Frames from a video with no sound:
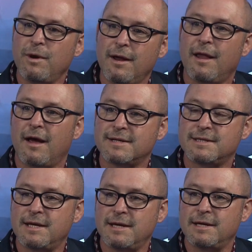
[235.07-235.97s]
realize
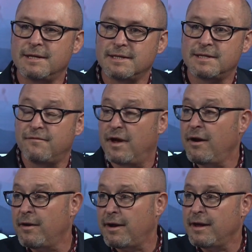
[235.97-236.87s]
the
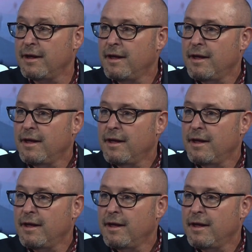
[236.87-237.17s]
severity